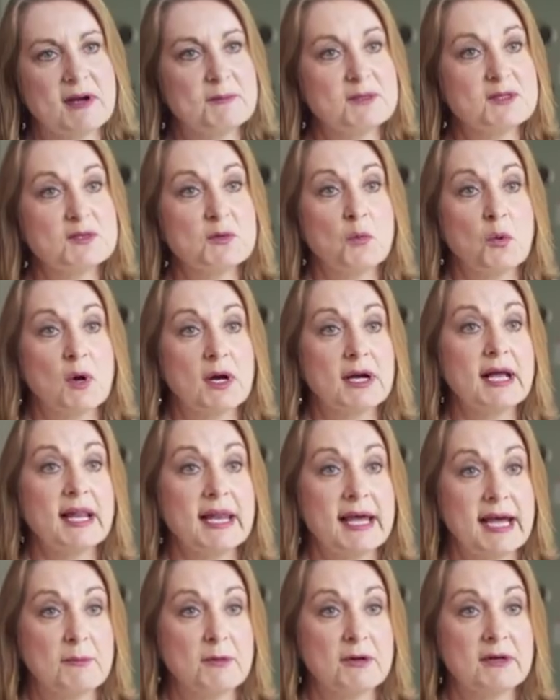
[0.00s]
They're able to work
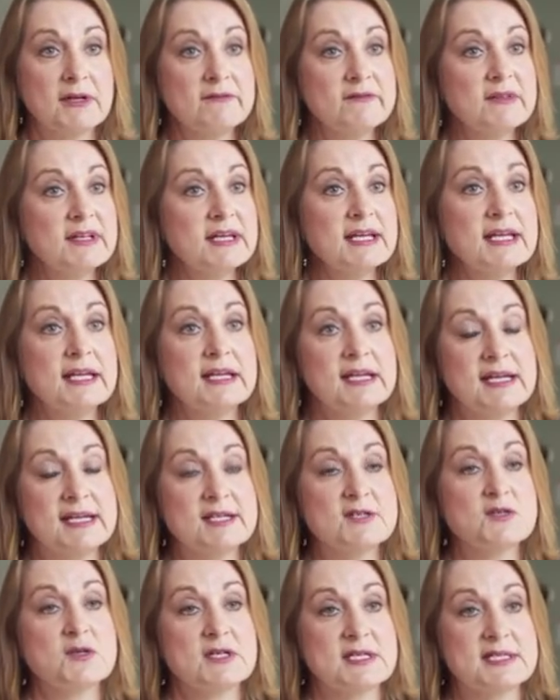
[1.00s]
collaboratively in an
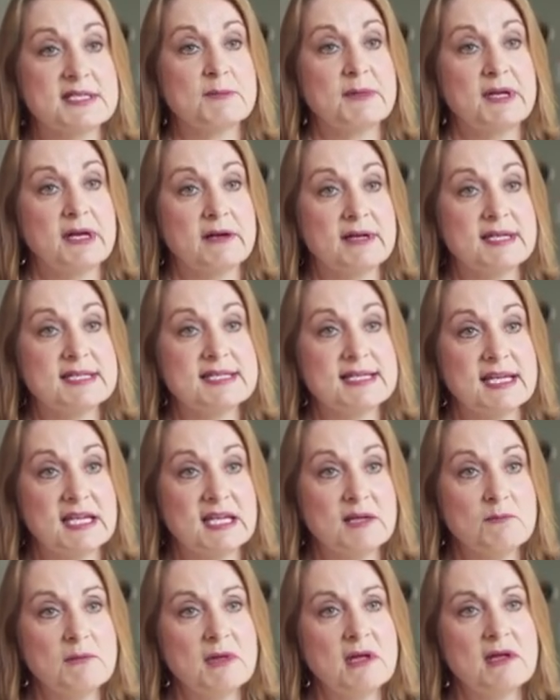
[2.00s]
interdisciplinary
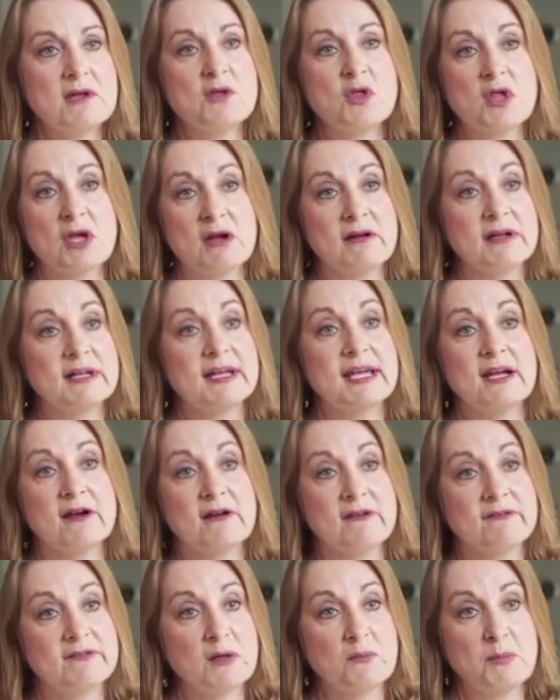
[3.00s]
team, sharing the
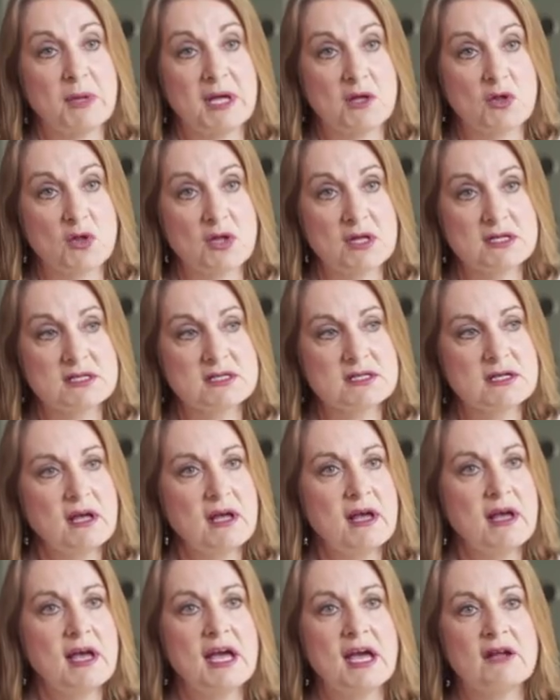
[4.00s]
care of that patient,
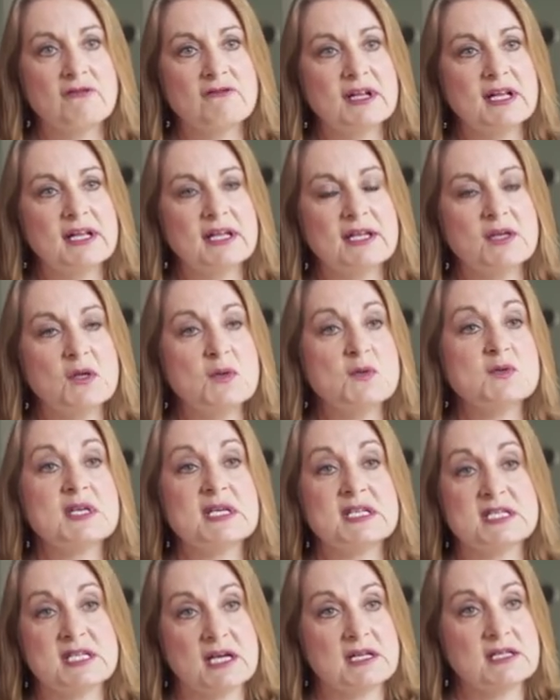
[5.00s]
and really
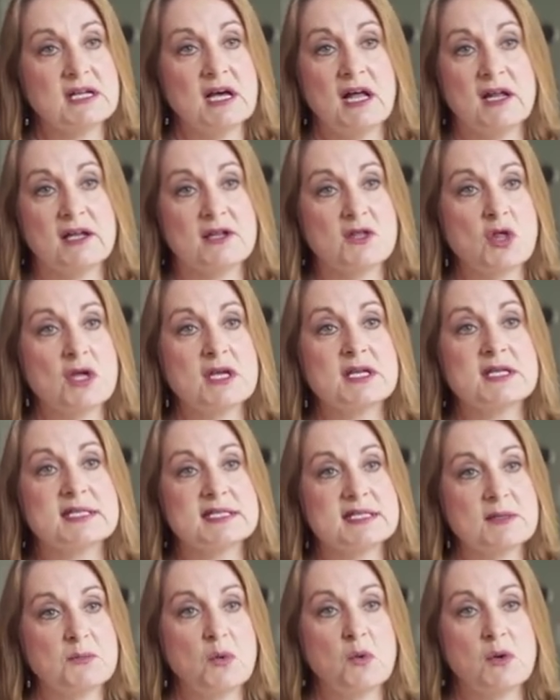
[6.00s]
using technology to
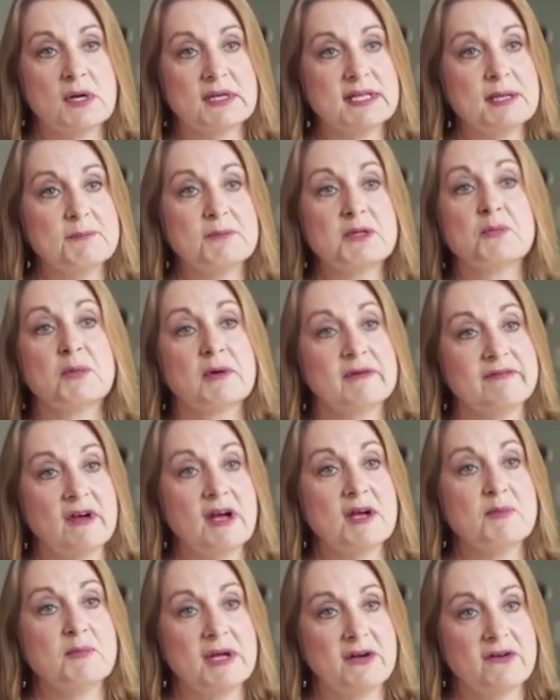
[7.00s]
support them to
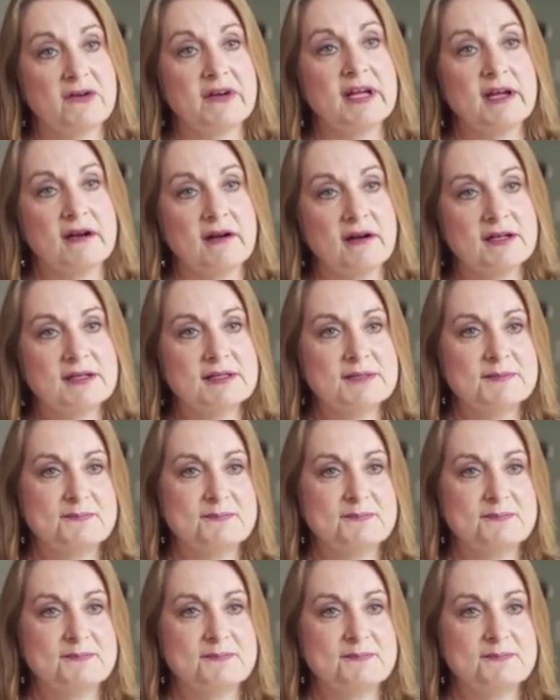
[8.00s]
provide better care.